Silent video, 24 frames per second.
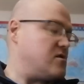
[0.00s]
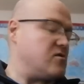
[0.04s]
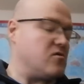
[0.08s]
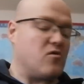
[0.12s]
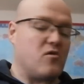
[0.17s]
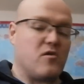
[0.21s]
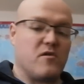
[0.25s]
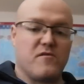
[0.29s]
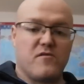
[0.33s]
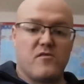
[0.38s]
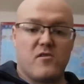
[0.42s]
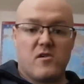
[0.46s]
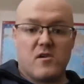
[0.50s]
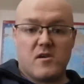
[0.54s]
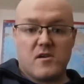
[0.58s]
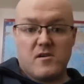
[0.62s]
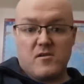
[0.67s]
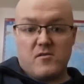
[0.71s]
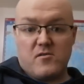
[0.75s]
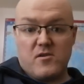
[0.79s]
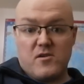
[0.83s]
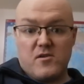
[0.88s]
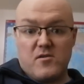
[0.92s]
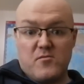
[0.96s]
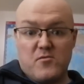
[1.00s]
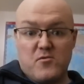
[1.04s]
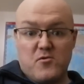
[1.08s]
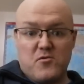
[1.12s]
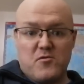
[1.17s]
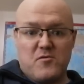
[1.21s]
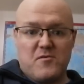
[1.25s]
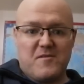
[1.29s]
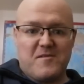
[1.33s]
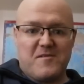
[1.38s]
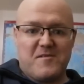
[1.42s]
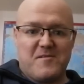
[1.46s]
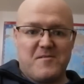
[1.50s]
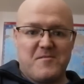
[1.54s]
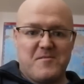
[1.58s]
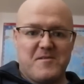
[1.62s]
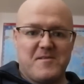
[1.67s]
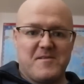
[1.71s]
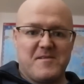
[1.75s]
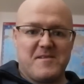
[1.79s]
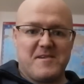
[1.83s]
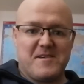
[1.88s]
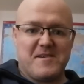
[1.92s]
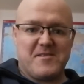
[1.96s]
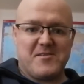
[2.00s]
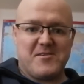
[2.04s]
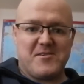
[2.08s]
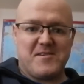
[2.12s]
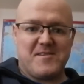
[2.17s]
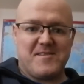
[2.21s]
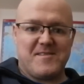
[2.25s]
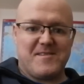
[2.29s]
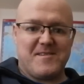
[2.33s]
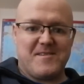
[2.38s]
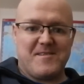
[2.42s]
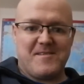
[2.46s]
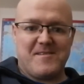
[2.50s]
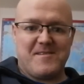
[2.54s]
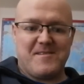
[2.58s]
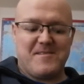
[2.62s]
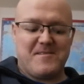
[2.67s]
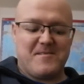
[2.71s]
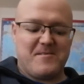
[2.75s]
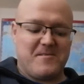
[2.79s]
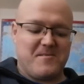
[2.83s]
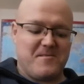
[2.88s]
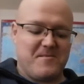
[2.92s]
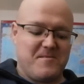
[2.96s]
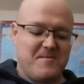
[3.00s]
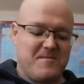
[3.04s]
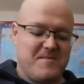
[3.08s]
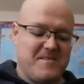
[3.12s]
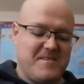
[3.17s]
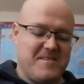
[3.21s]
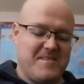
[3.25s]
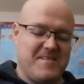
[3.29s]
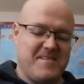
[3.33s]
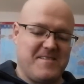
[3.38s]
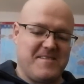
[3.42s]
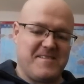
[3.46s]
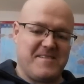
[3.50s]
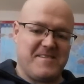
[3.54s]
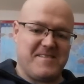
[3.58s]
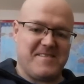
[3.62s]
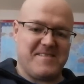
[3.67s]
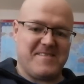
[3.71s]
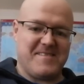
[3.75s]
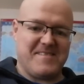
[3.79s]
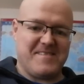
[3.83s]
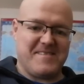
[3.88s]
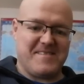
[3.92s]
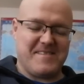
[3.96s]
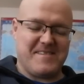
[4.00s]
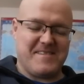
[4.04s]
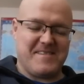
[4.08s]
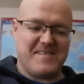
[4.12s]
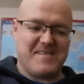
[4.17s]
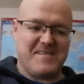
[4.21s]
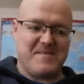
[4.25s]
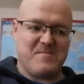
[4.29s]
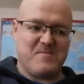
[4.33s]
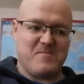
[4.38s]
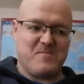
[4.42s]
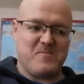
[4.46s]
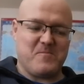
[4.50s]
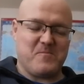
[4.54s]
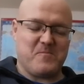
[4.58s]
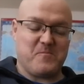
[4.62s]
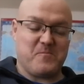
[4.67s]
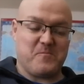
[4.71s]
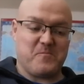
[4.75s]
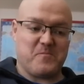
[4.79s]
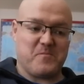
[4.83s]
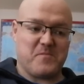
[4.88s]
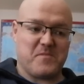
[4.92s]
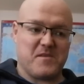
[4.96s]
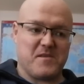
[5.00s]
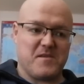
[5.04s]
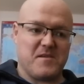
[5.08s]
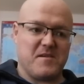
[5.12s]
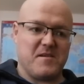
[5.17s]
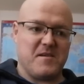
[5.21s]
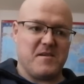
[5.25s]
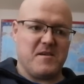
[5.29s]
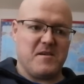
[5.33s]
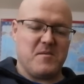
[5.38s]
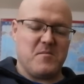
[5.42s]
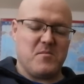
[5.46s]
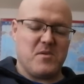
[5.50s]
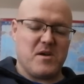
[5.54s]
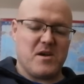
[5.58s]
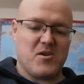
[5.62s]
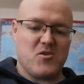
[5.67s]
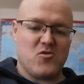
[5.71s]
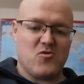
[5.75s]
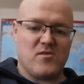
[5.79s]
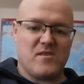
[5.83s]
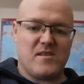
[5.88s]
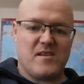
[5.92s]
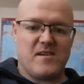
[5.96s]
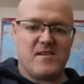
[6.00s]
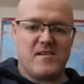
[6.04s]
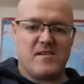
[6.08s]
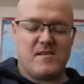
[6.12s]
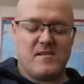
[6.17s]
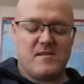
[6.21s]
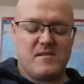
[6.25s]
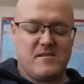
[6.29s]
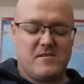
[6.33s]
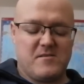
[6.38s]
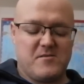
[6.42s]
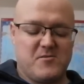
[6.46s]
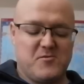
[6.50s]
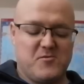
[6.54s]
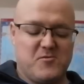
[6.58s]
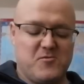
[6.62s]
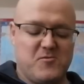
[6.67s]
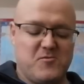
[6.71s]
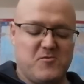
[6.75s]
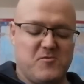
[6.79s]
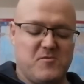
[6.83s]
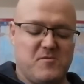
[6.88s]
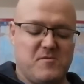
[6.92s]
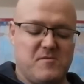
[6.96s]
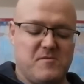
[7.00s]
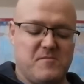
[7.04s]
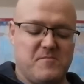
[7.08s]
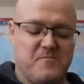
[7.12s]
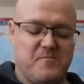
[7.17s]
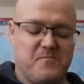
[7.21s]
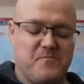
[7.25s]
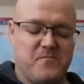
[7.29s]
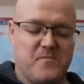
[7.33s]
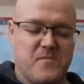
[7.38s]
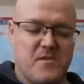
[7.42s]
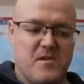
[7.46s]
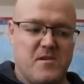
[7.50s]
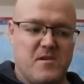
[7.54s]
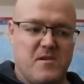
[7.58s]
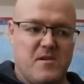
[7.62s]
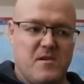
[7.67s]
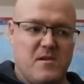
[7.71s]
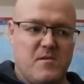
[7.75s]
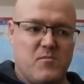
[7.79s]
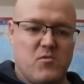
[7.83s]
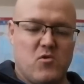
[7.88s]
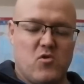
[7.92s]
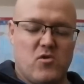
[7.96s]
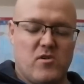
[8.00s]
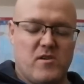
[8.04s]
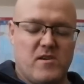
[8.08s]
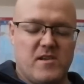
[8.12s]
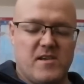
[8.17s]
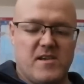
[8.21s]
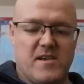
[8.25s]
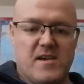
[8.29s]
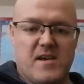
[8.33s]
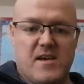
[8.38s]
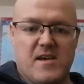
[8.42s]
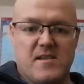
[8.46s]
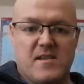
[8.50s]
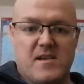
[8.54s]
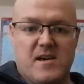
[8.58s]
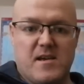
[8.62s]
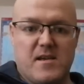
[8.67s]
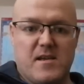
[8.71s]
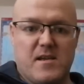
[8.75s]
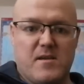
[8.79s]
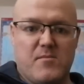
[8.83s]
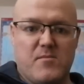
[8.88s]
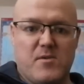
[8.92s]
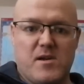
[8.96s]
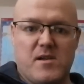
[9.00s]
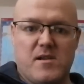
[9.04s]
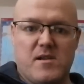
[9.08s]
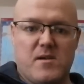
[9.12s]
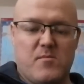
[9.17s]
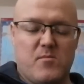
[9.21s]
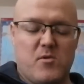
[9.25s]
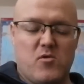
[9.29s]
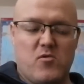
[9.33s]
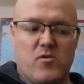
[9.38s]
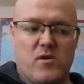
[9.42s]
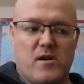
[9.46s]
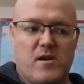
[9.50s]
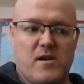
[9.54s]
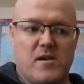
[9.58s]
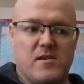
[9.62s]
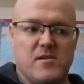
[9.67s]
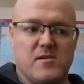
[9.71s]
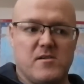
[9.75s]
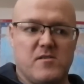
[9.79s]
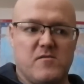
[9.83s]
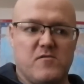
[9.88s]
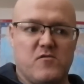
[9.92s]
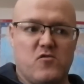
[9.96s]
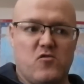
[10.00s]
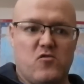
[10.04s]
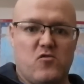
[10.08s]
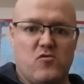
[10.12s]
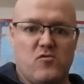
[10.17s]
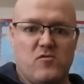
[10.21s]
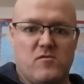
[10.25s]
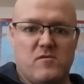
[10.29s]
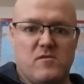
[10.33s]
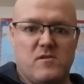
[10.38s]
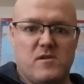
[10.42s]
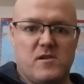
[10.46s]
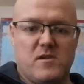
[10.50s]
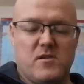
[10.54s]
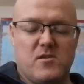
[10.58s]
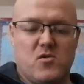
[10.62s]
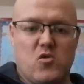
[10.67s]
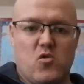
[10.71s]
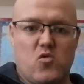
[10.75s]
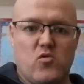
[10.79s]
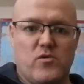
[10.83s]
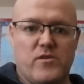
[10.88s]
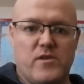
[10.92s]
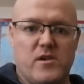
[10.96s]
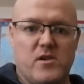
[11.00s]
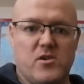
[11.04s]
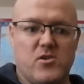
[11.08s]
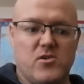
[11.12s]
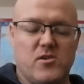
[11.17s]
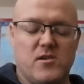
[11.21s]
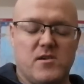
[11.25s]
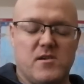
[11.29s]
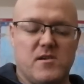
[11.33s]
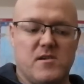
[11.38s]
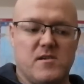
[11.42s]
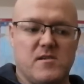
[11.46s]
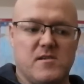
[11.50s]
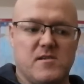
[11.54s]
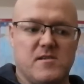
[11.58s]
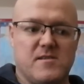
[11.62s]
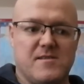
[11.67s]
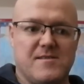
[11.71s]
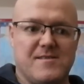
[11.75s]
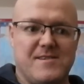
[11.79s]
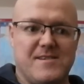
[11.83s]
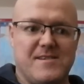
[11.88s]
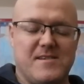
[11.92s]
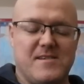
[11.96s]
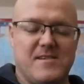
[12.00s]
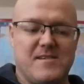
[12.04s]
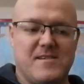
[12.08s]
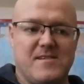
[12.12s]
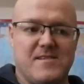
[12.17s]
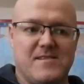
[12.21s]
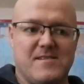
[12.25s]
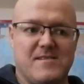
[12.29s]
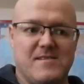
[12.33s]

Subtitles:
he's got to fucking lay him out, you know what I mean, as you do, you know. Be a good night, so got to get a diary man, the amount of things I've got like on this year, it's like